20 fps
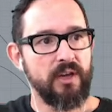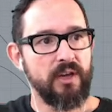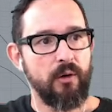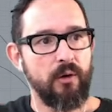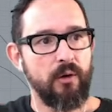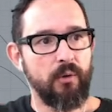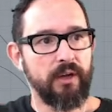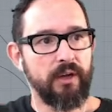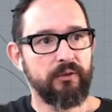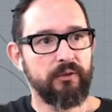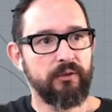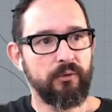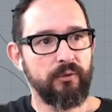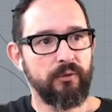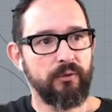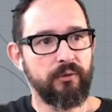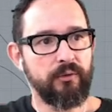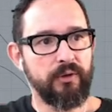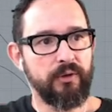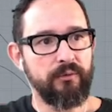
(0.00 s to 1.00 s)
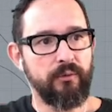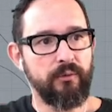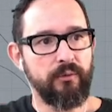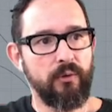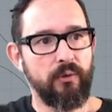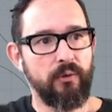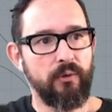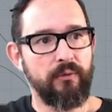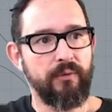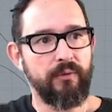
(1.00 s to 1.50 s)
1, 2, 3,
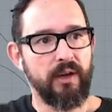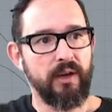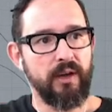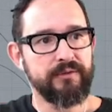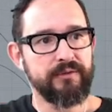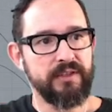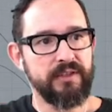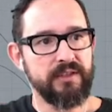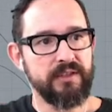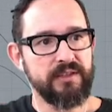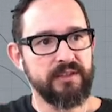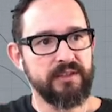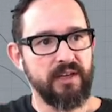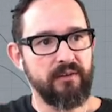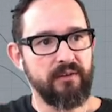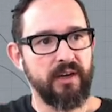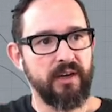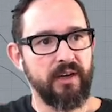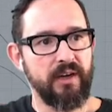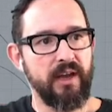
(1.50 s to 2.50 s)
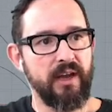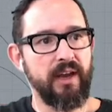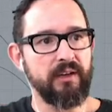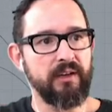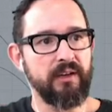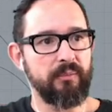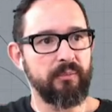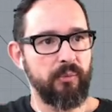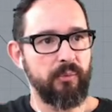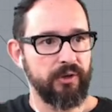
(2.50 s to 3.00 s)
4, 5, 6, 7,
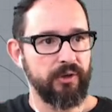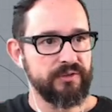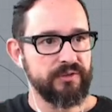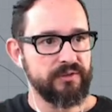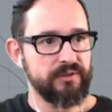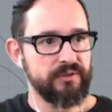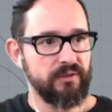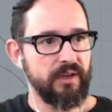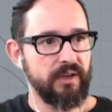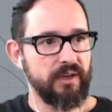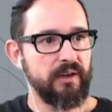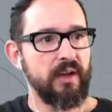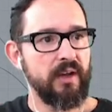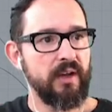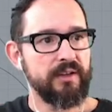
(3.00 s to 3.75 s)
8 points, right?